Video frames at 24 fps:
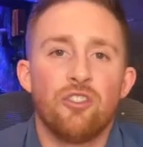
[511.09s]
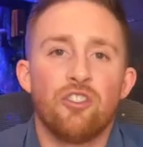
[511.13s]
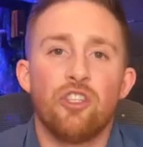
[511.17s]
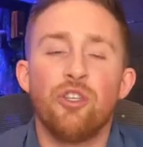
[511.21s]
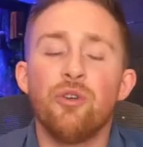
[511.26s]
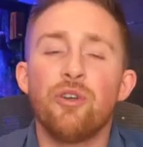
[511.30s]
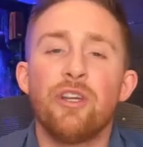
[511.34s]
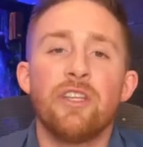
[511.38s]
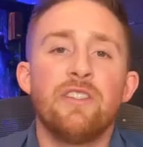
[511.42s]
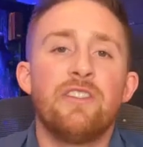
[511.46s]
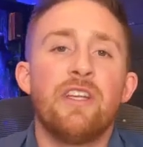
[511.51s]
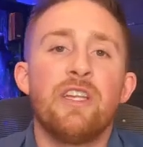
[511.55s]

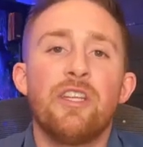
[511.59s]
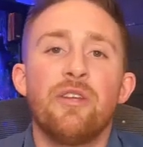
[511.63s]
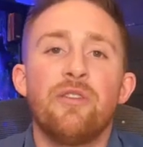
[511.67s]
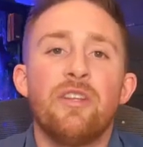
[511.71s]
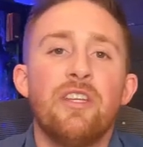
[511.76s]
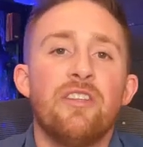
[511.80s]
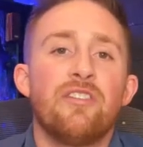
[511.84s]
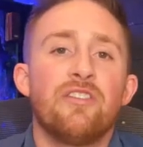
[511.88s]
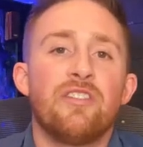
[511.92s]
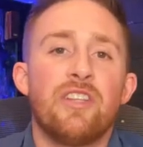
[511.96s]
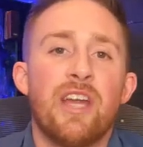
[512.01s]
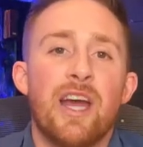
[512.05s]
So you'll
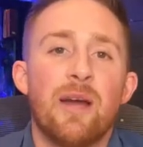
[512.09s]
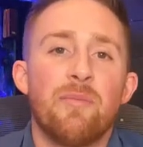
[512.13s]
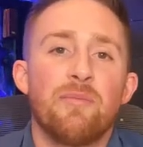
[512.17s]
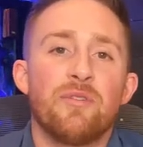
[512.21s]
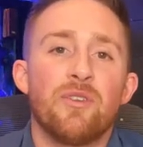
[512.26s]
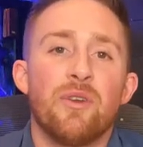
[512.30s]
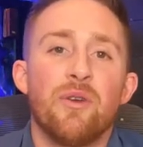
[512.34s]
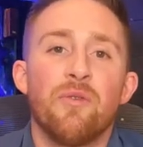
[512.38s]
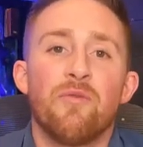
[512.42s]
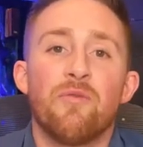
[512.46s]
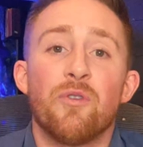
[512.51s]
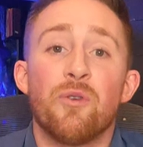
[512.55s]
continue these
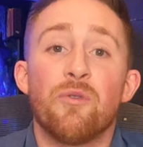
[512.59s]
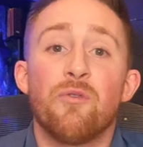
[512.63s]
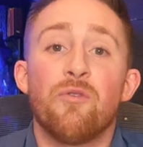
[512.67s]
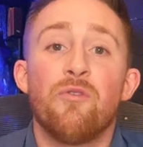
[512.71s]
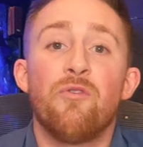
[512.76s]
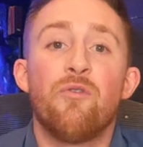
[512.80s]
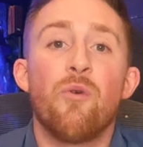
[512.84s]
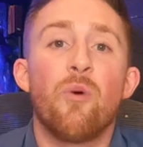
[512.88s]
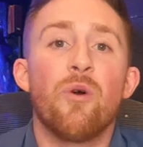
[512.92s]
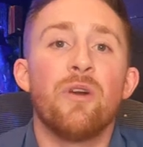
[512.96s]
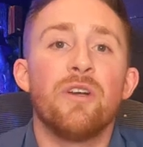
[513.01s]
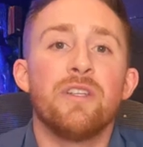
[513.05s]
steps for
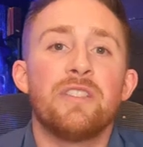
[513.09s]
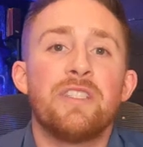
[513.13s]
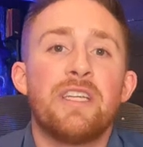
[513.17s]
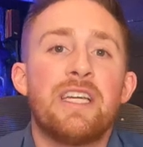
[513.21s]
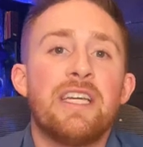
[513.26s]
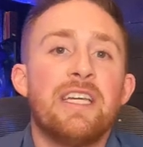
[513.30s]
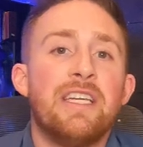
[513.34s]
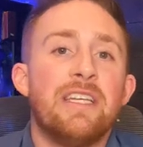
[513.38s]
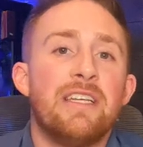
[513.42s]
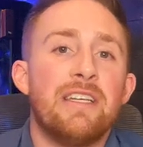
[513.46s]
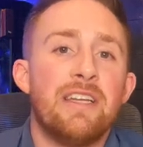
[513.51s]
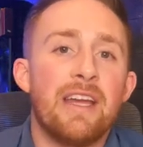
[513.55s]

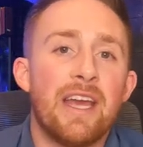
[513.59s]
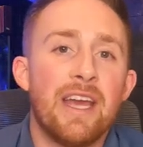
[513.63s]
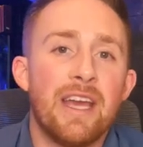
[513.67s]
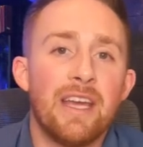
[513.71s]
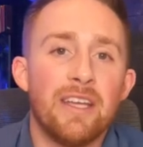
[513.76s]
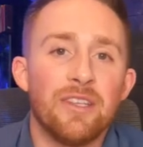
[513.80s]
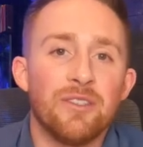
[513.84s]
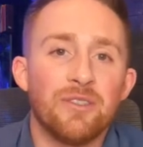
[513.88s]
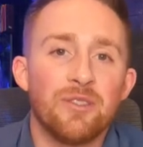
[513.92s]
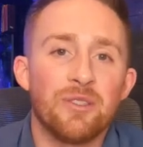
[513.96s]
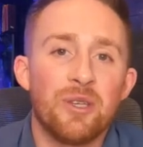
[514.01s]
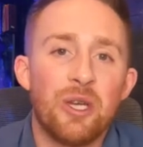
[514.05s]
14
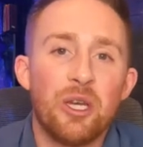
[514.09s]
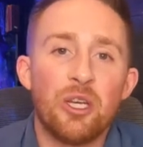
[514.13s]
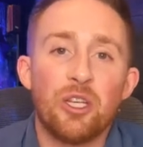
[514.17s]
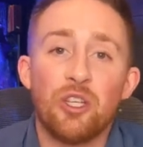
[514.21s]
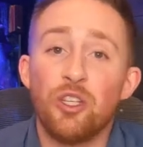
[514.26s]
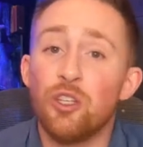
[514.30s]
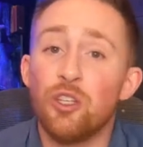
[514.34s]
days.